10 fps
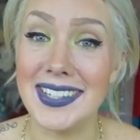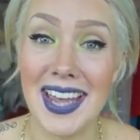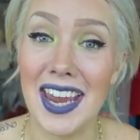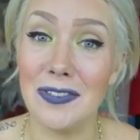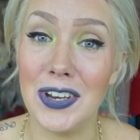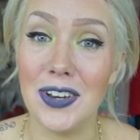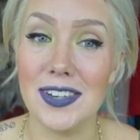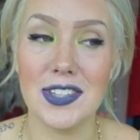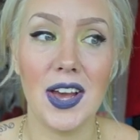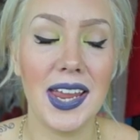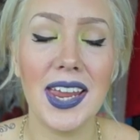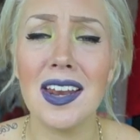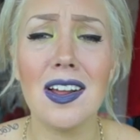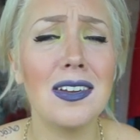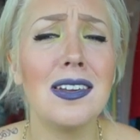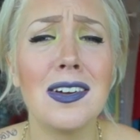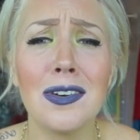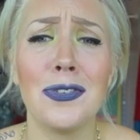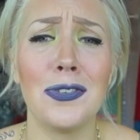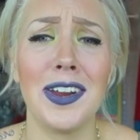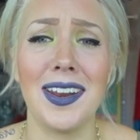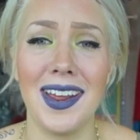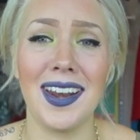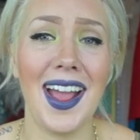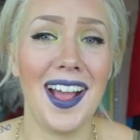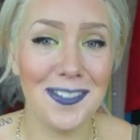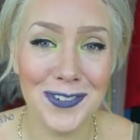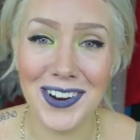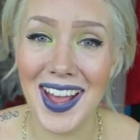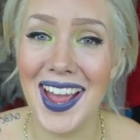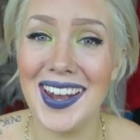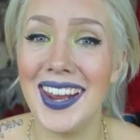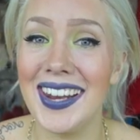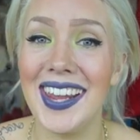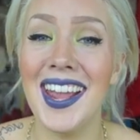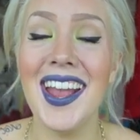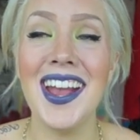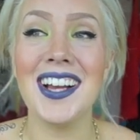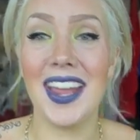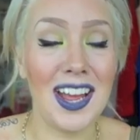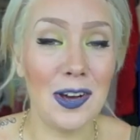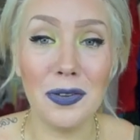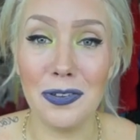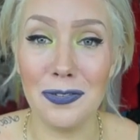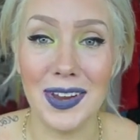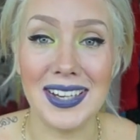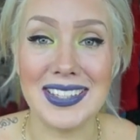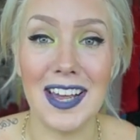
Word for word: day videos, I eat a lot of fruit and I have not had any health effects.